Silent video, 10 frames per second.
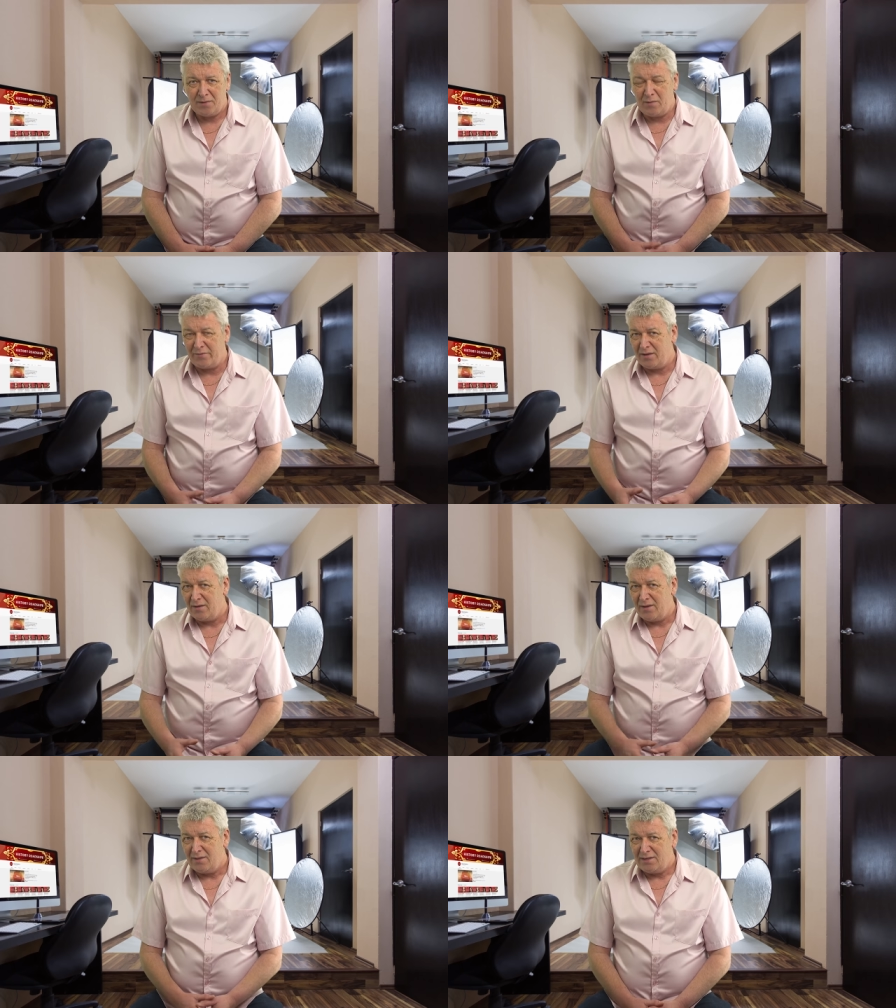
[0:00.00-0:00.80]
However,
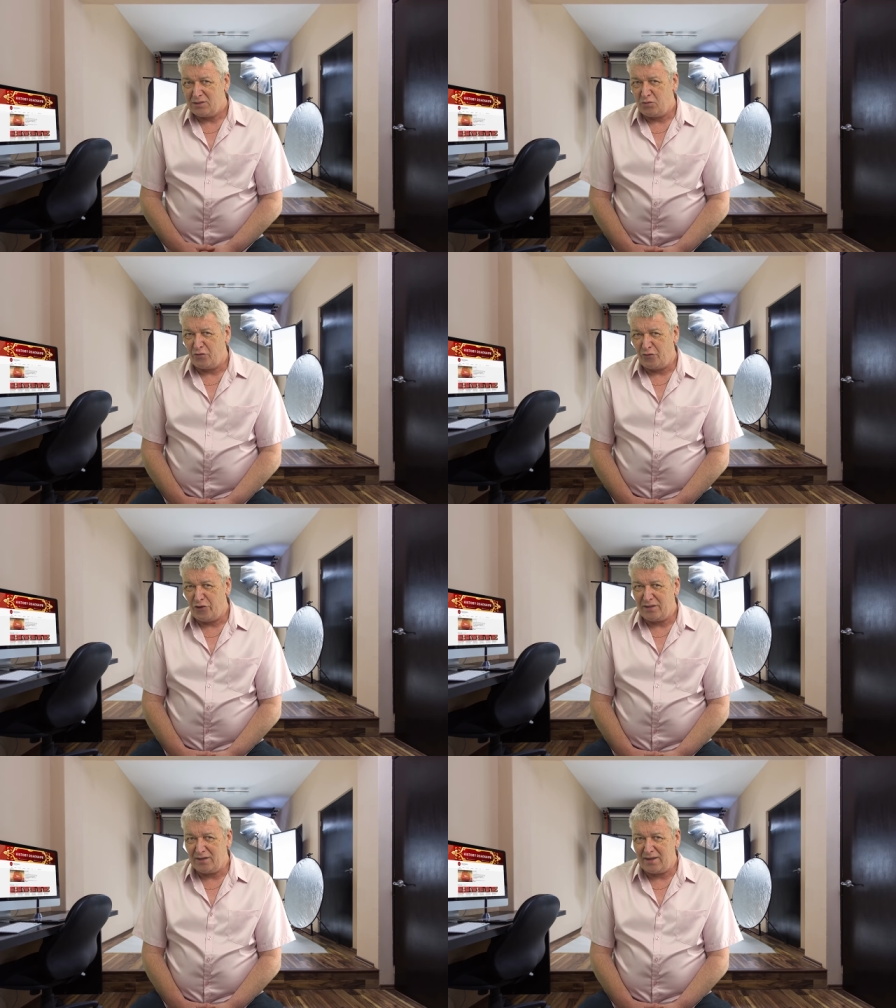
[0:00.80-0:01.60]
this would
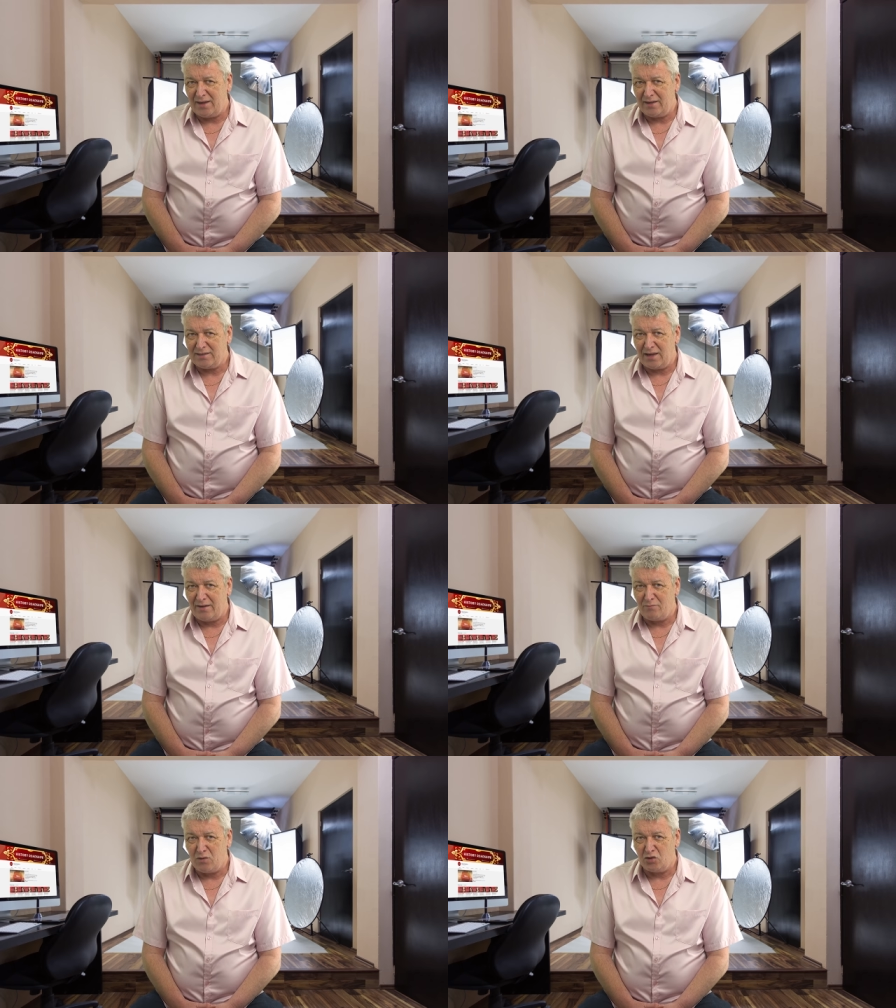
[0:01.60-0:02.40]
free the king to
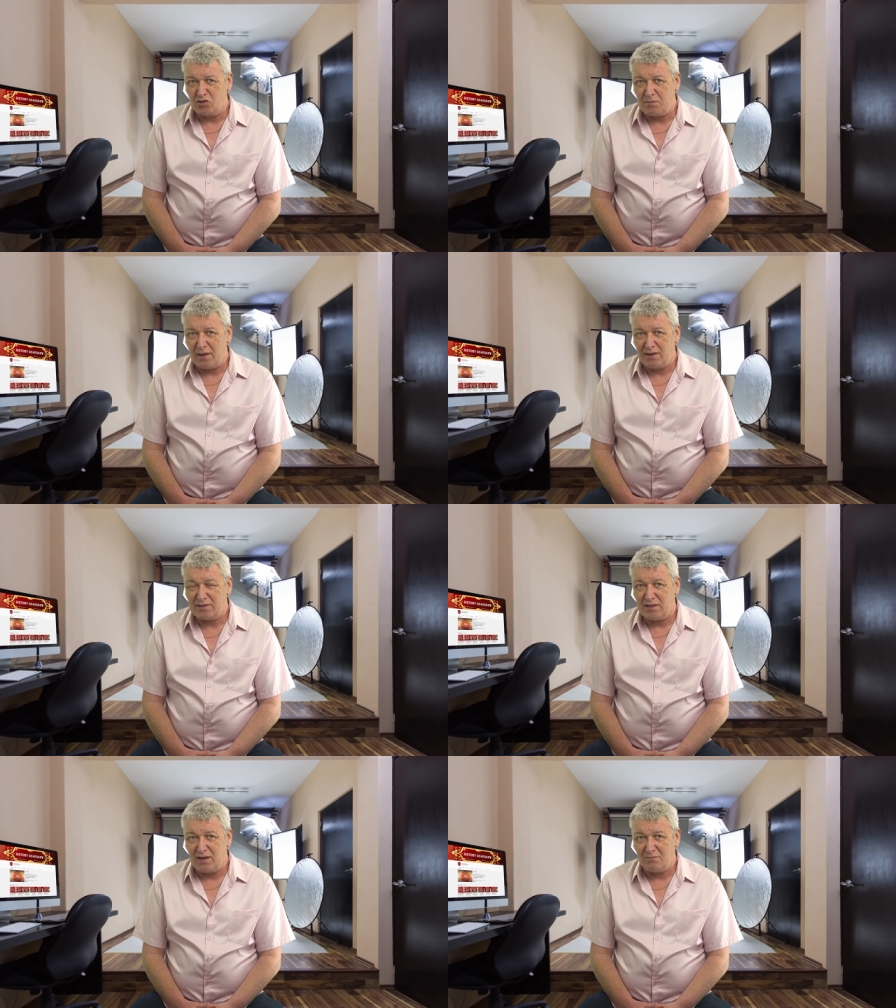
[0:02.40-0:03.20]
have more spare
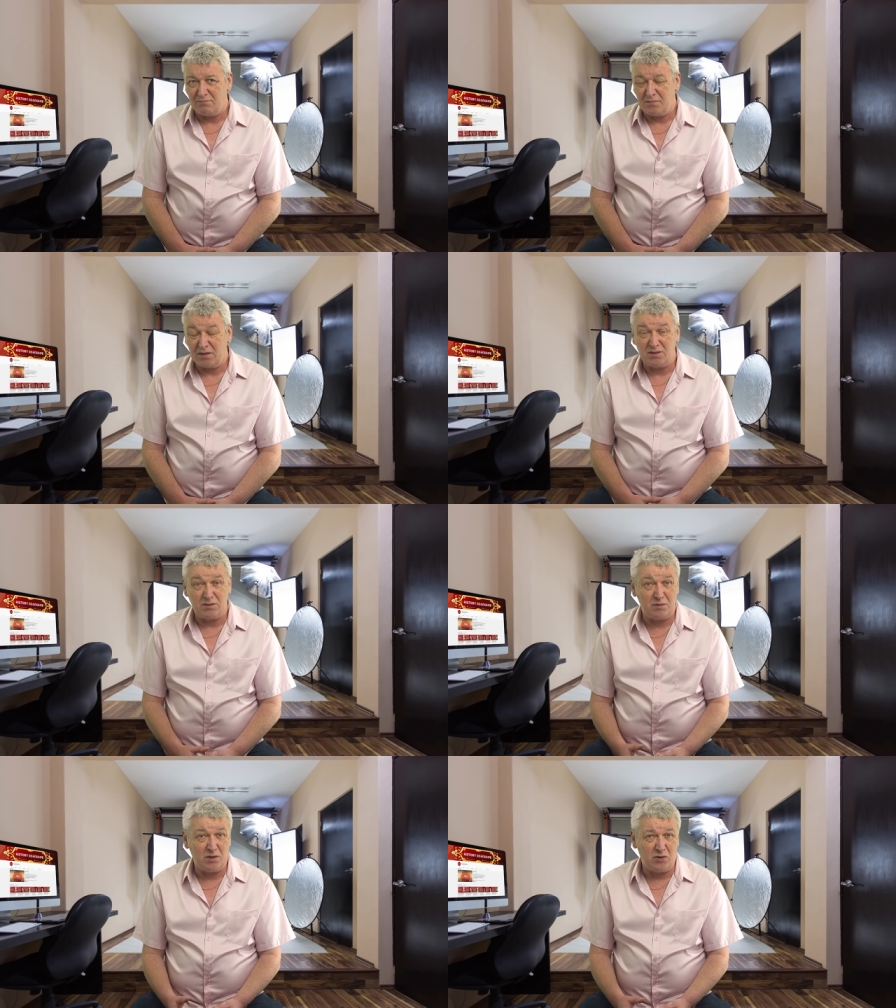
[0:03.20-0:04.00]
time, and
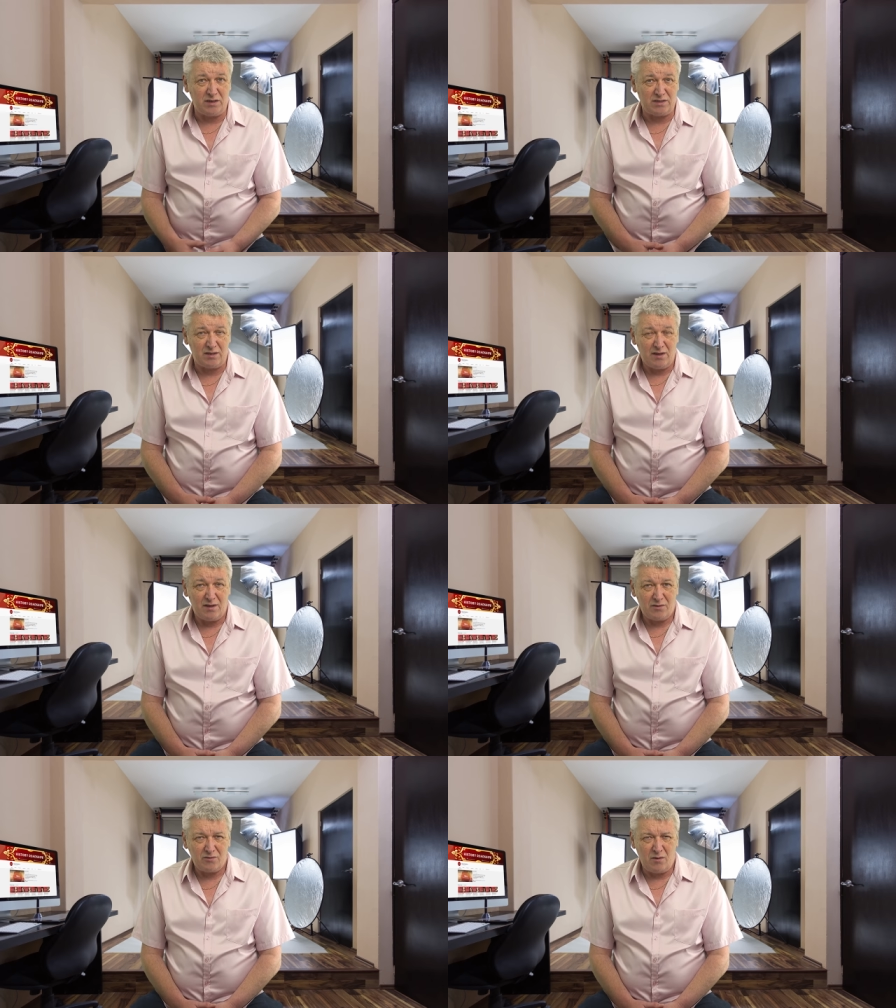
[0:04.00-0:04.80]
to be honest,
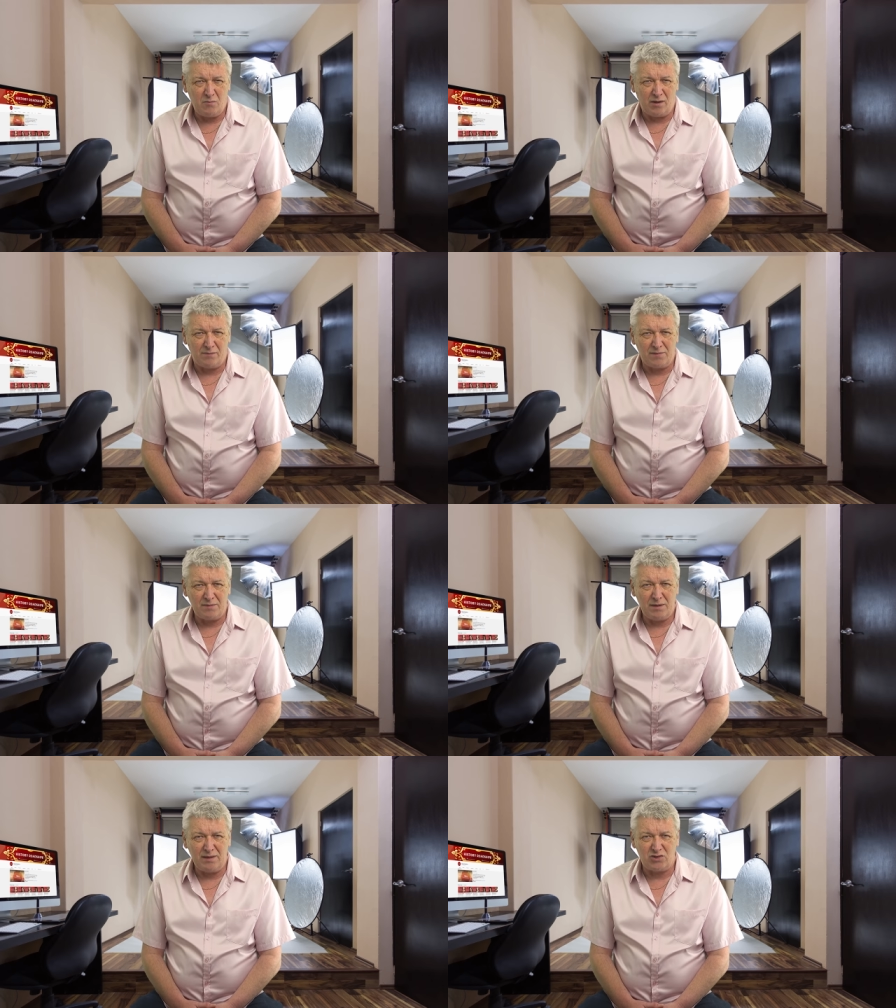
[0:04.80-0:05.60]
Cromwell
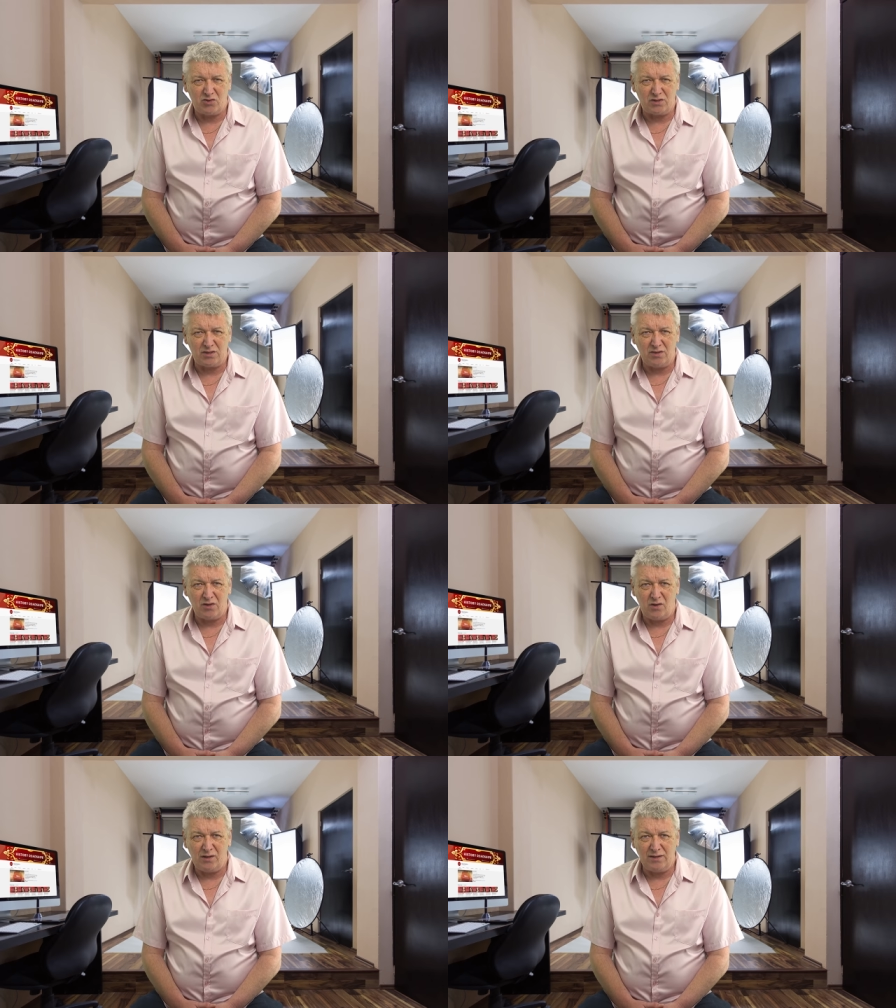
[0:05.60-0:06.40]
had been a trusted
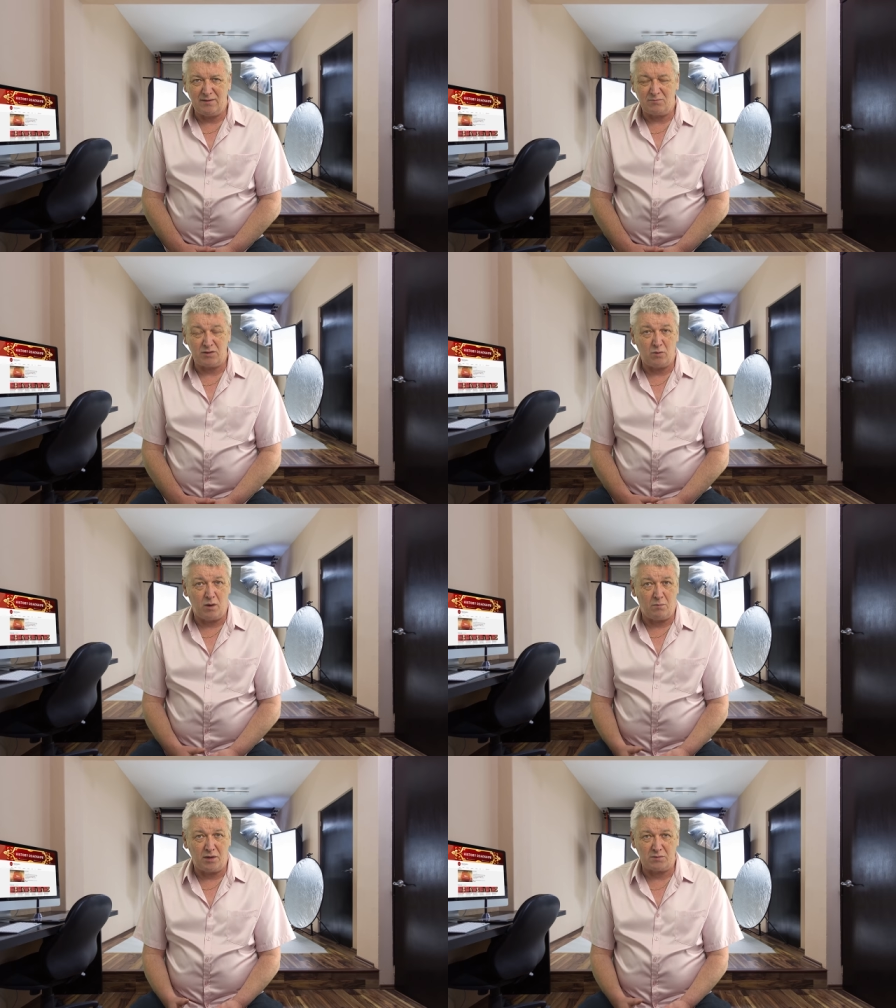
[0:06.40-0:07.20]
colleague, so
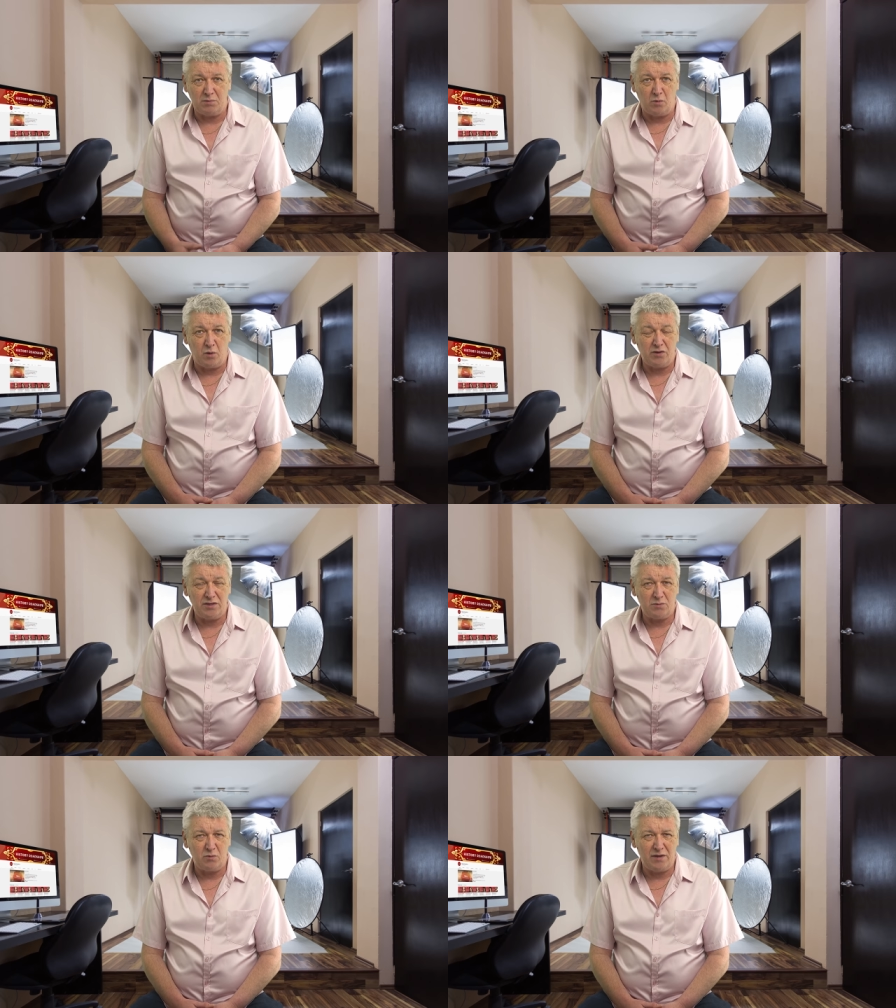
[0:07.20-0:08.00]
what possible
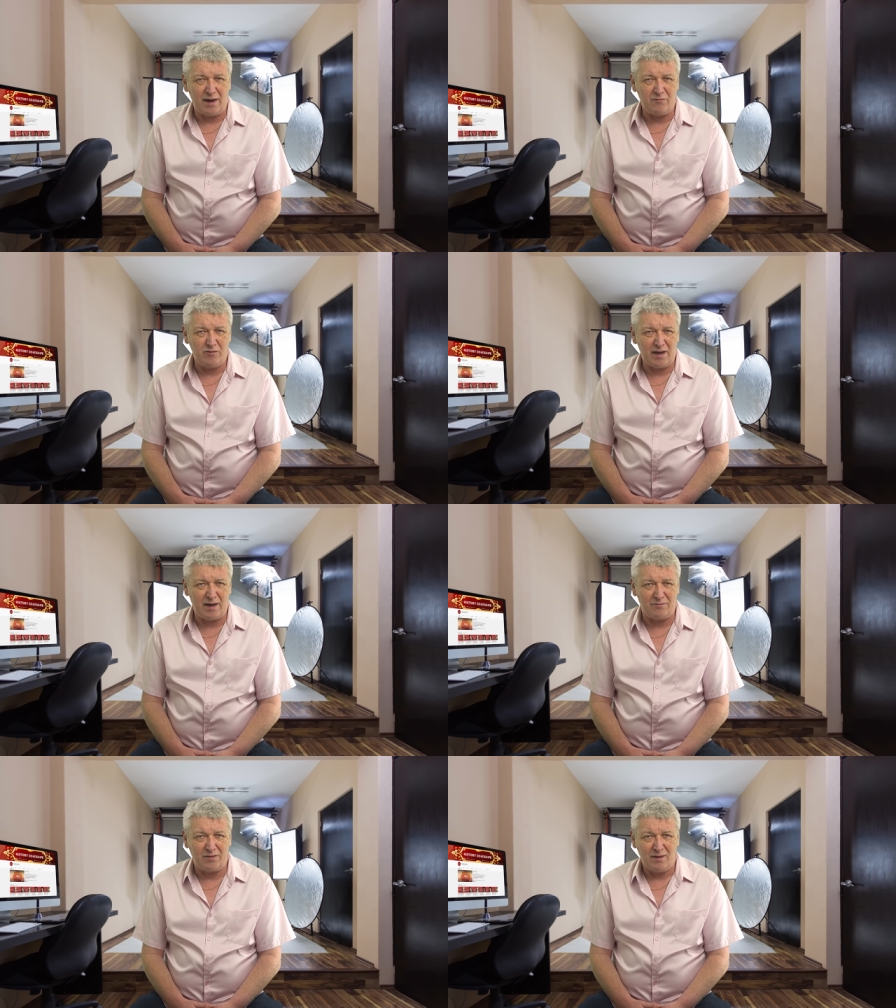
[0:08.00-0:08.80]
worries would Henry
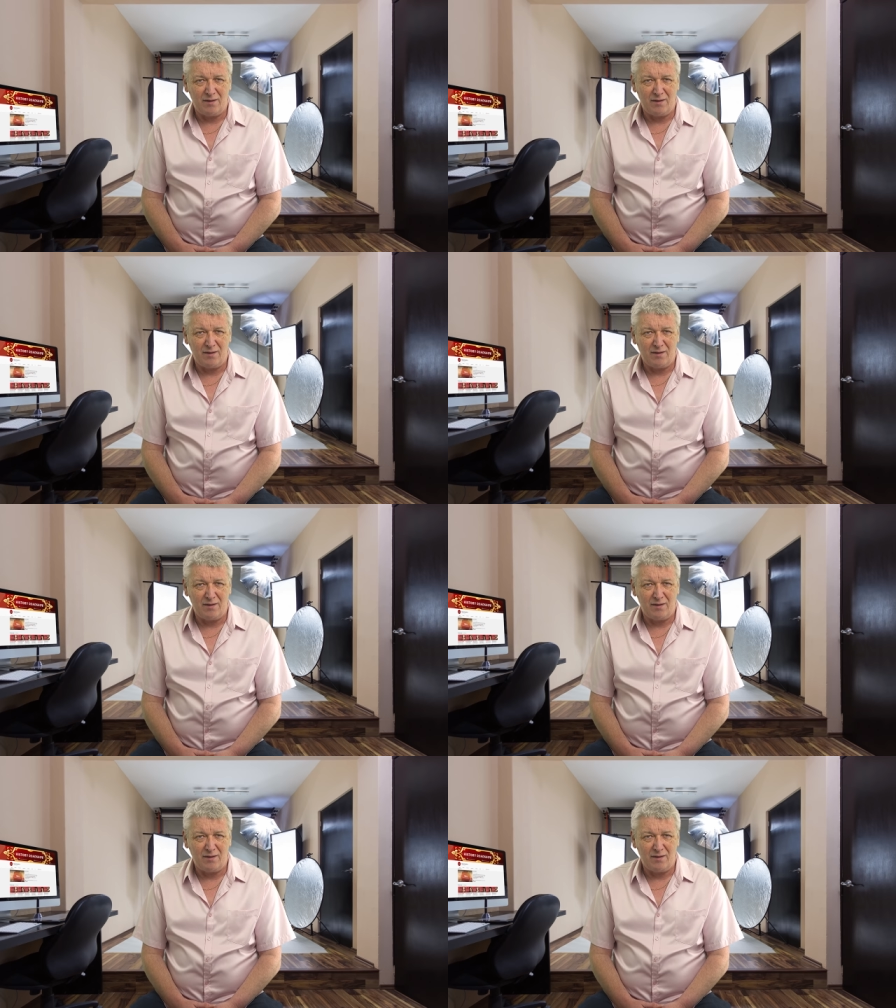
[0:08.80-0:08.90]
have?